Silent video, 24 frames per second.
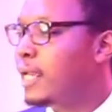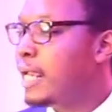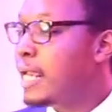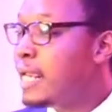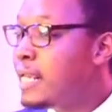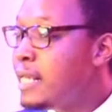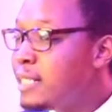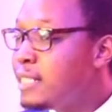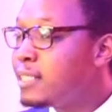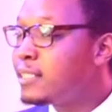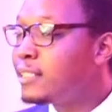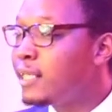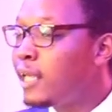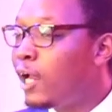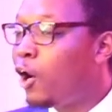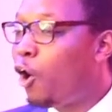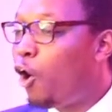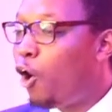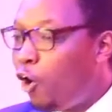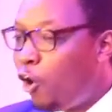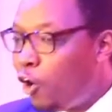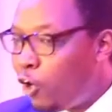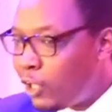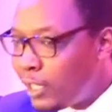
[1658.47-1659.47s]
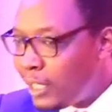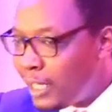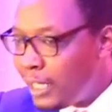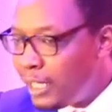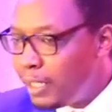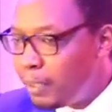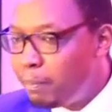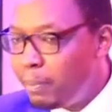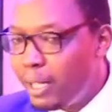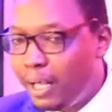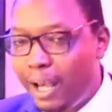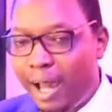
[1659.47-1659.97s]
is the
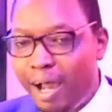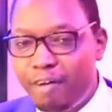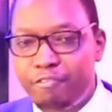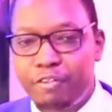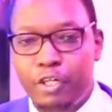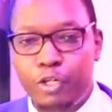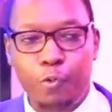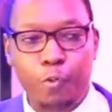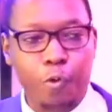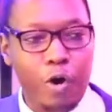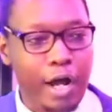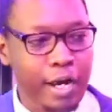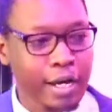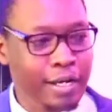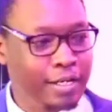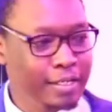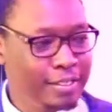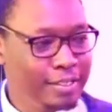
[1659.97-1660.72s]
only beloved one.